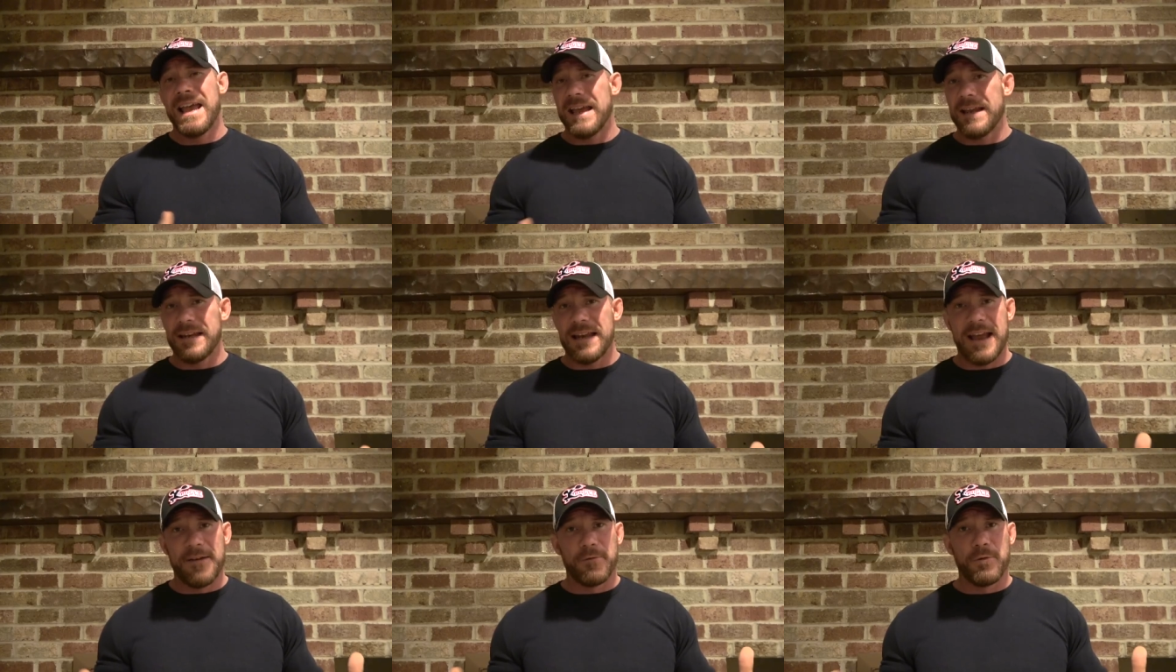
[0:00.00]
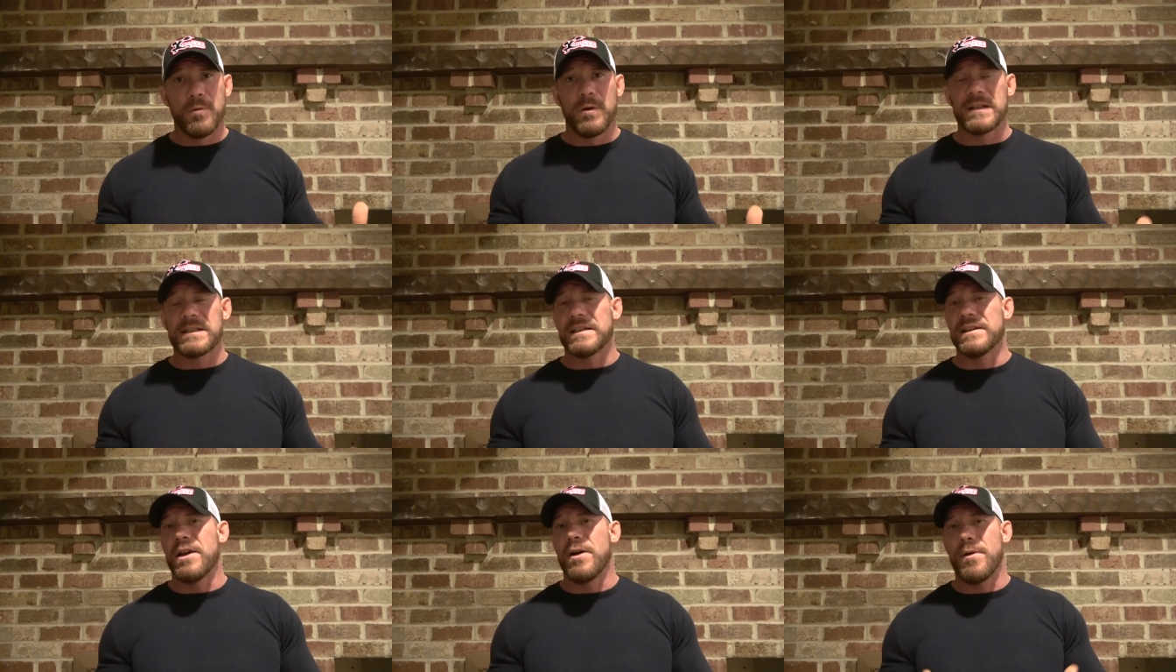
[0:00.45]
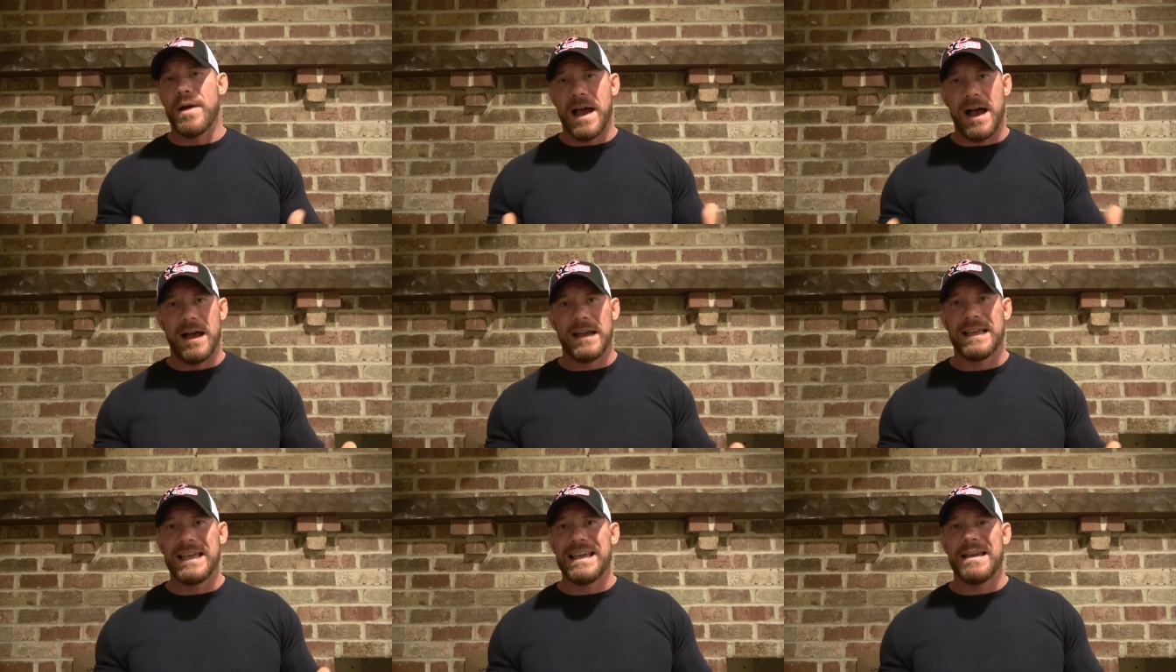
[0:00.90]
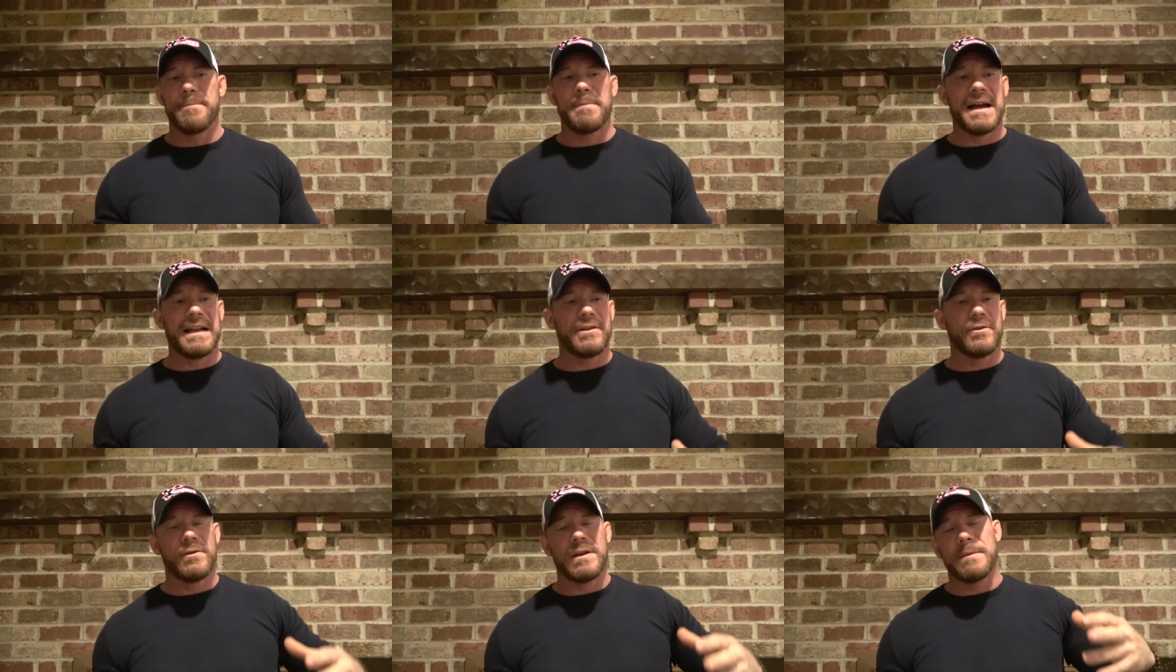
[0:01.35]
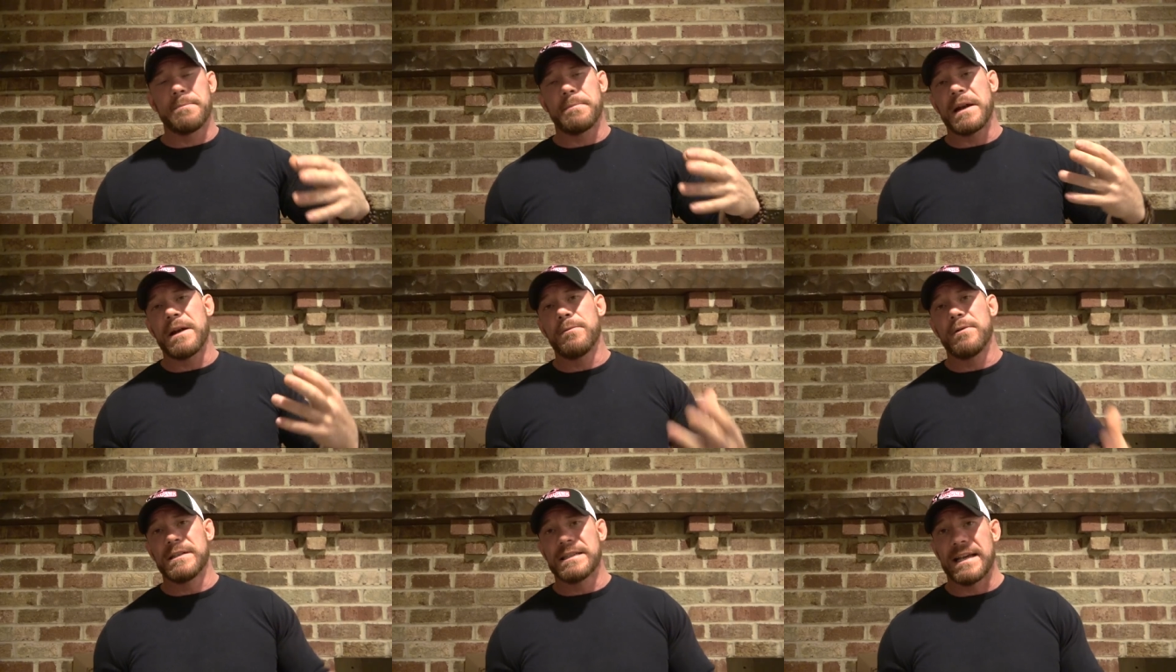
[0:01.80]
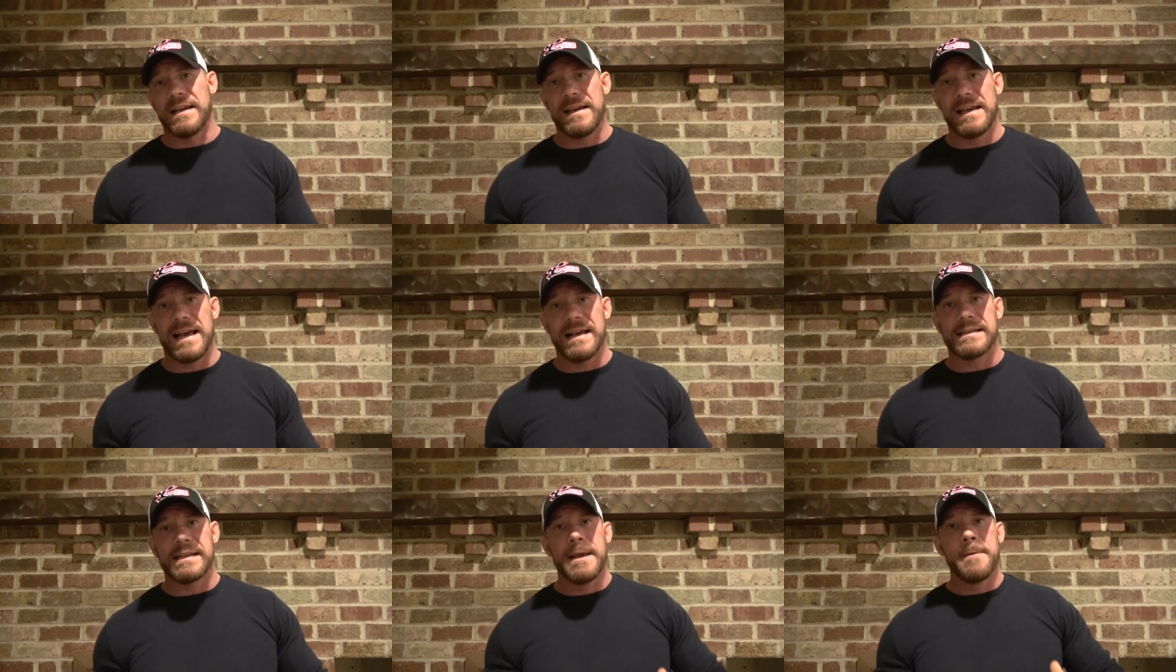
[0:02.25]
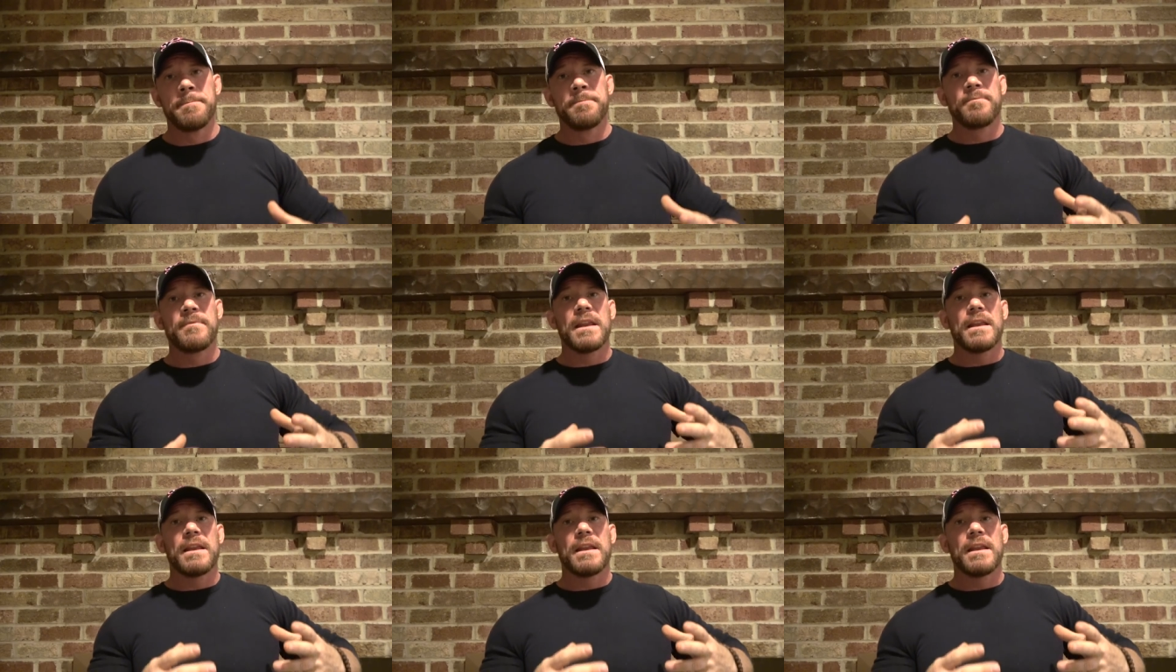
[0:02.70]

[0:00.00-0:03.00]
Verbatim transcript: and everyone wants to know how I can get by doing it, but I will tell you guys,